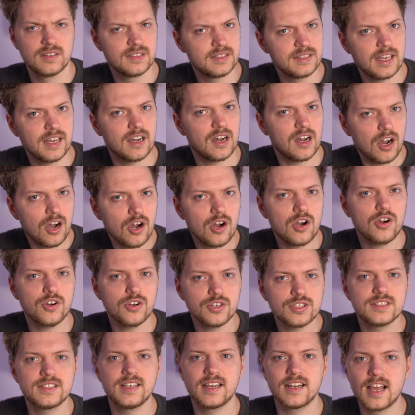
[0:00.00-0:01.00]
there are
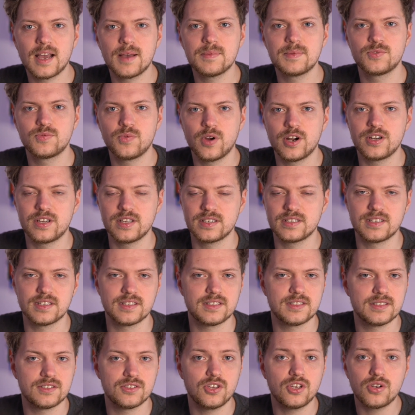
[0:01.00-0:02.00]
setups where this
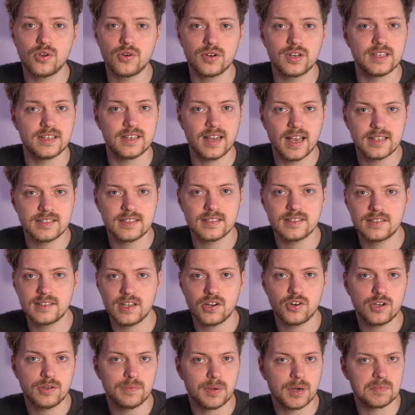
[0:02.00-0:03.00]
is not only
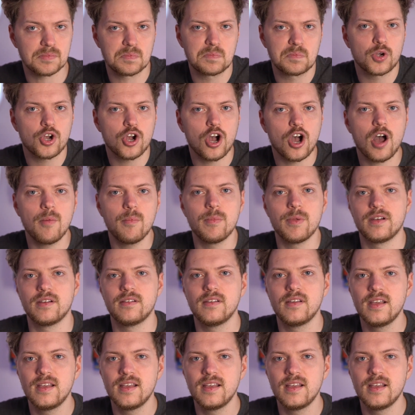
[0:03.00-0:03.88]
necessary, but common.